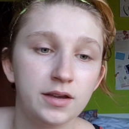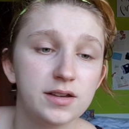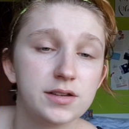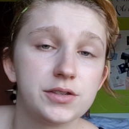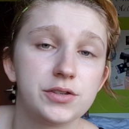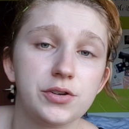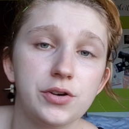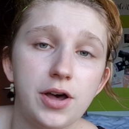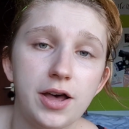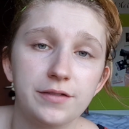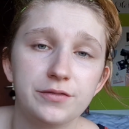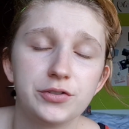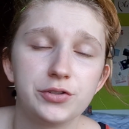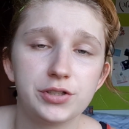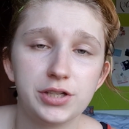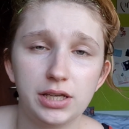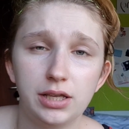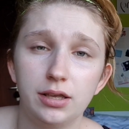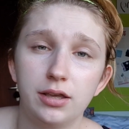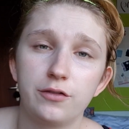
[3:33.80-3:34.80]
So after
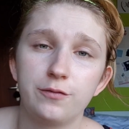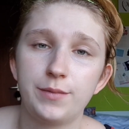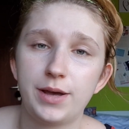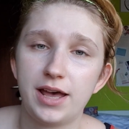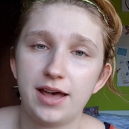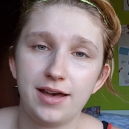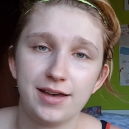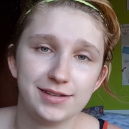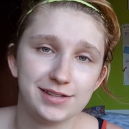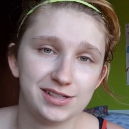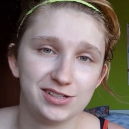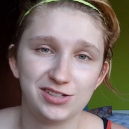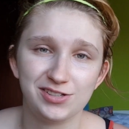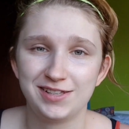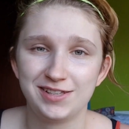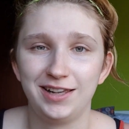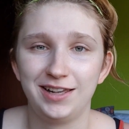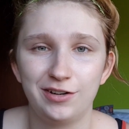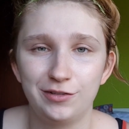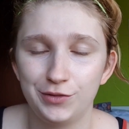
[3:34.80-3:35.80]
taking care of my eyes, I just
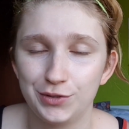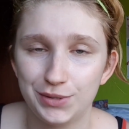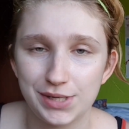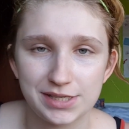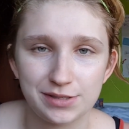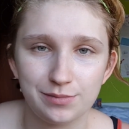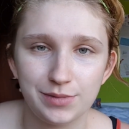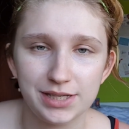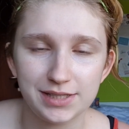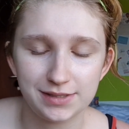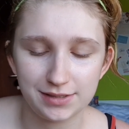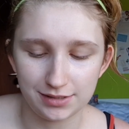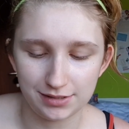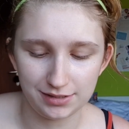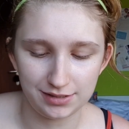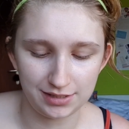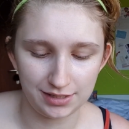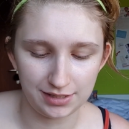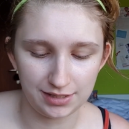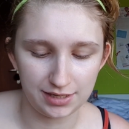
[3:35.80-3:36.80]
take care of the rest of my
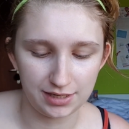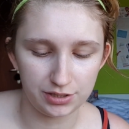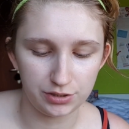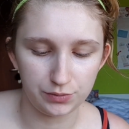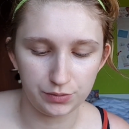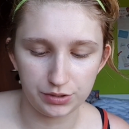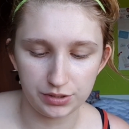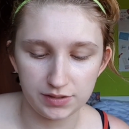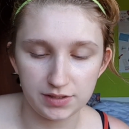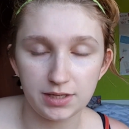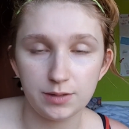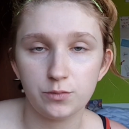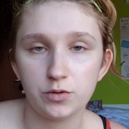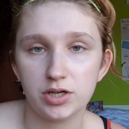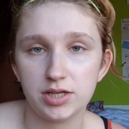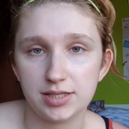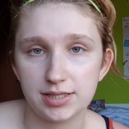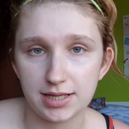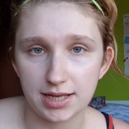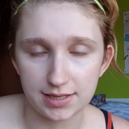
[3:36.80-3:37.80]
skin, and I use the same
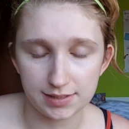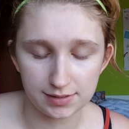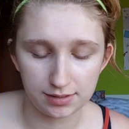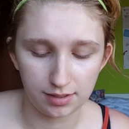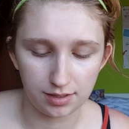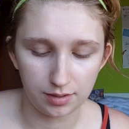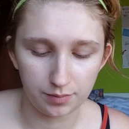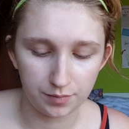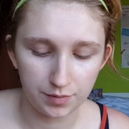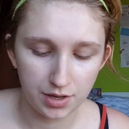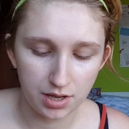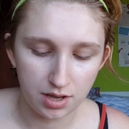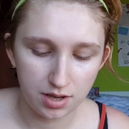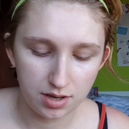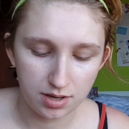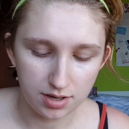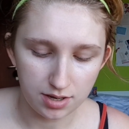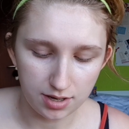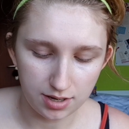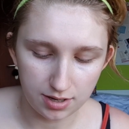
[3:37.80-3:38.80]
one as last time,
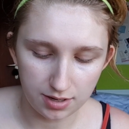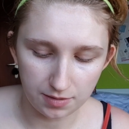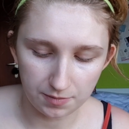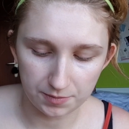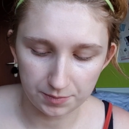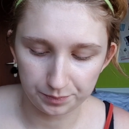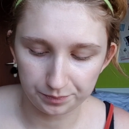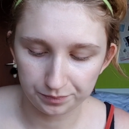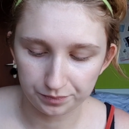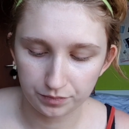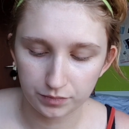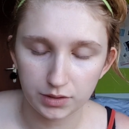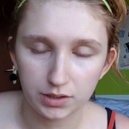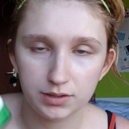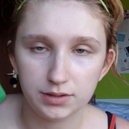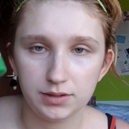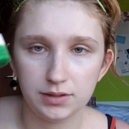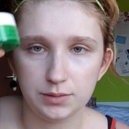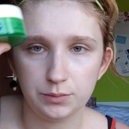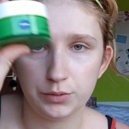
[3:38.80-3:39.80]

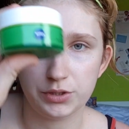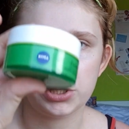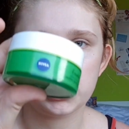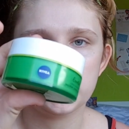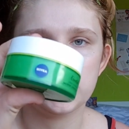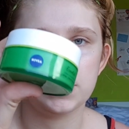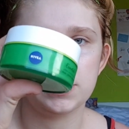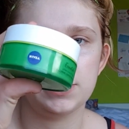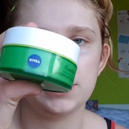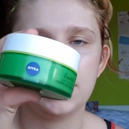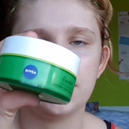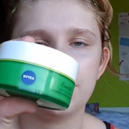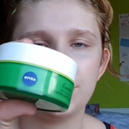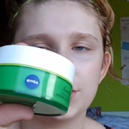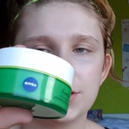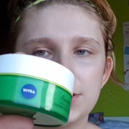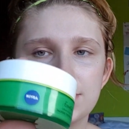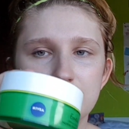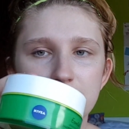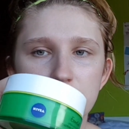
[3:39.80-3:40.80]
which is the
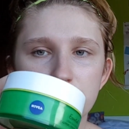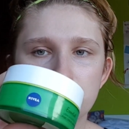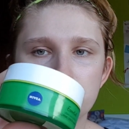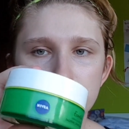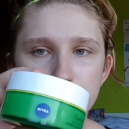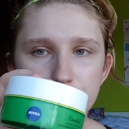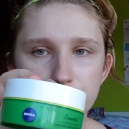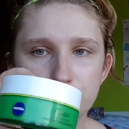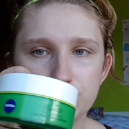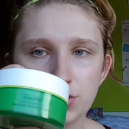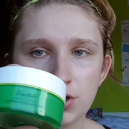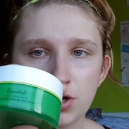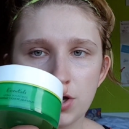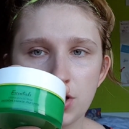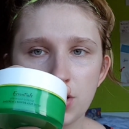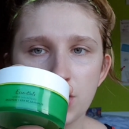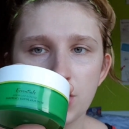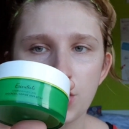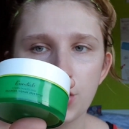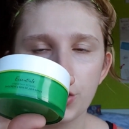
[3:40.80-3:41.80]
Nivea Essentials
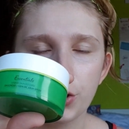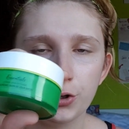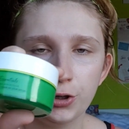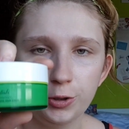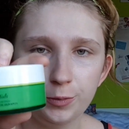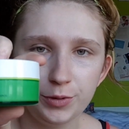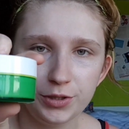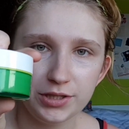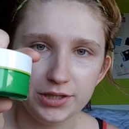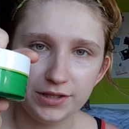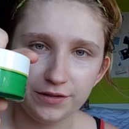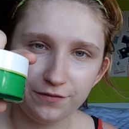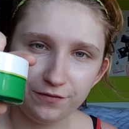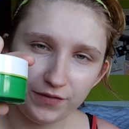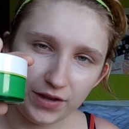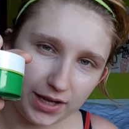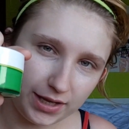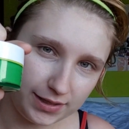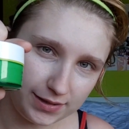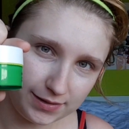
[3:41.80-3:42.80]
Urban
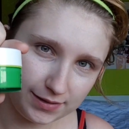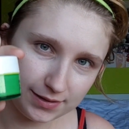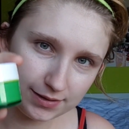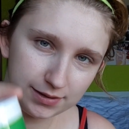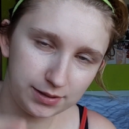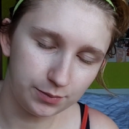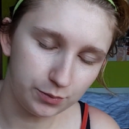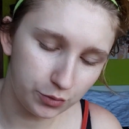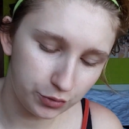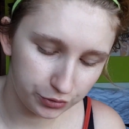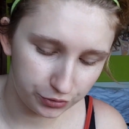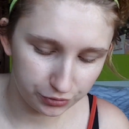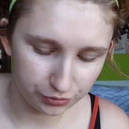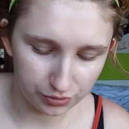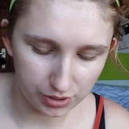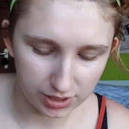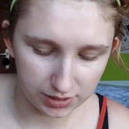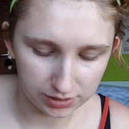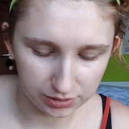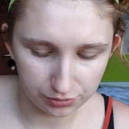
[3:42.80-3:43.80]
Defense
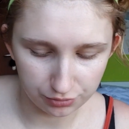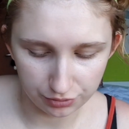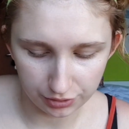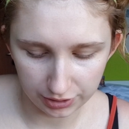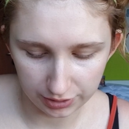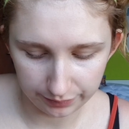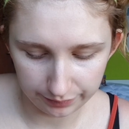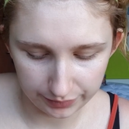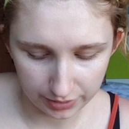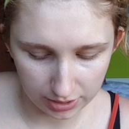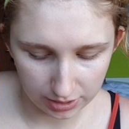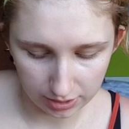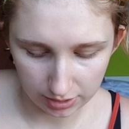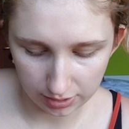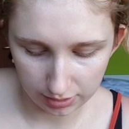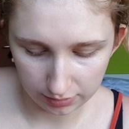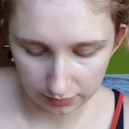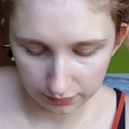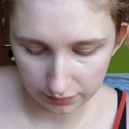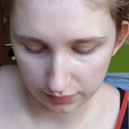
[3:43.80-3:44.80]
Moisturizing Cream,
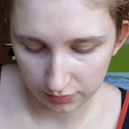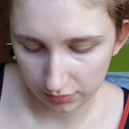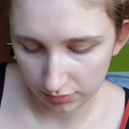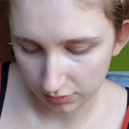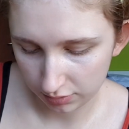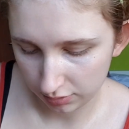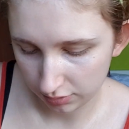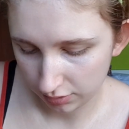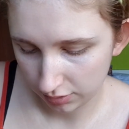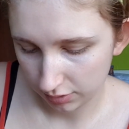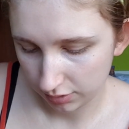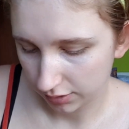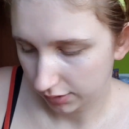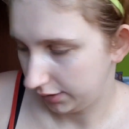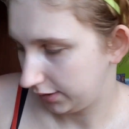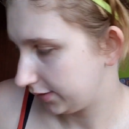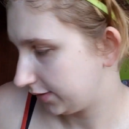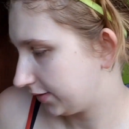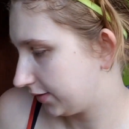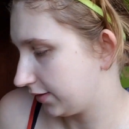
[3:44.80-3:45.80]
and
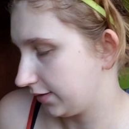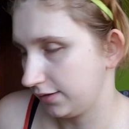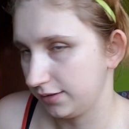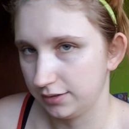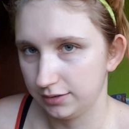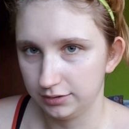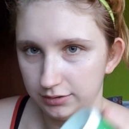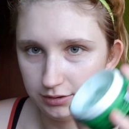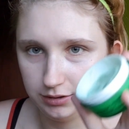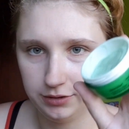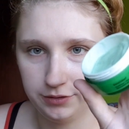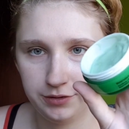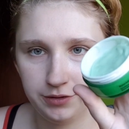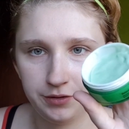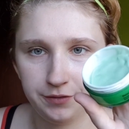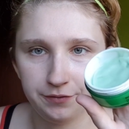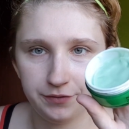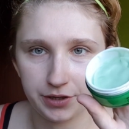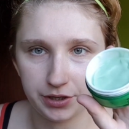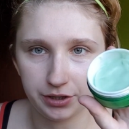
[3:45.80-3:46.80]
it's still
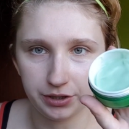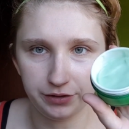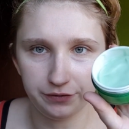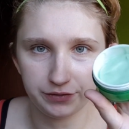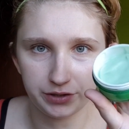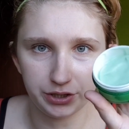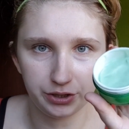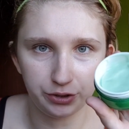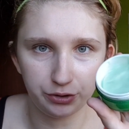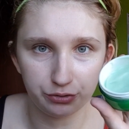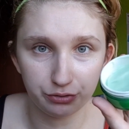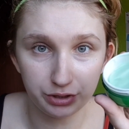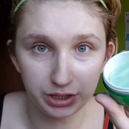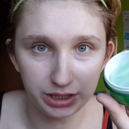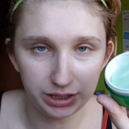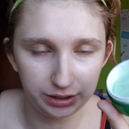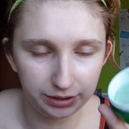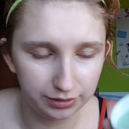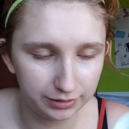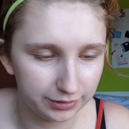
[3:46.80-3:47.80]
very
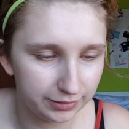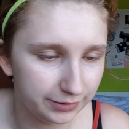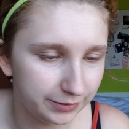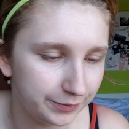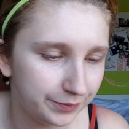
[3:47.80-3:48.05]
green.